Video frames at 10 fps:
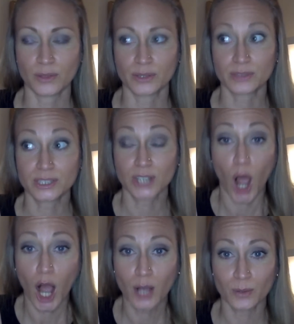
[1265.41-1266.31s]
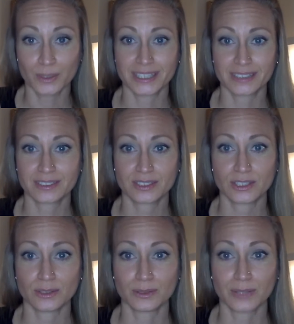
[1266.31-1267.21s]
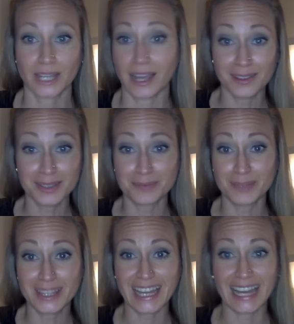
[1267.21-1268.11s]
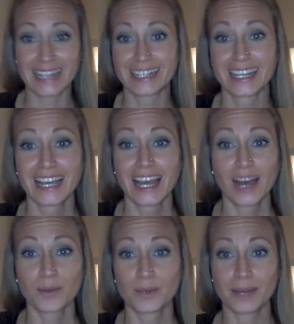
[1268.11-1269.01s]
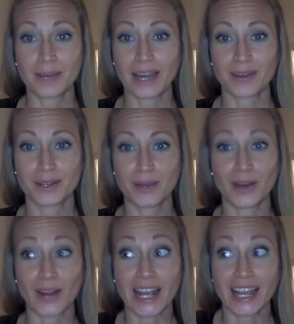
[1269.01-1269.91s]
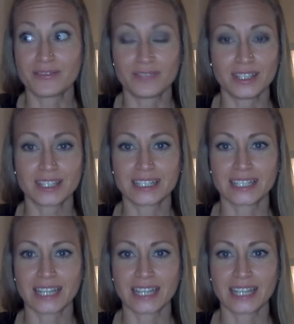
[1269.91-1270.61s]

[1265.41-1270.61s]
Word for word: There's an awkwardness to you. Like I'll admit that when I'm out and about, I, I feel it.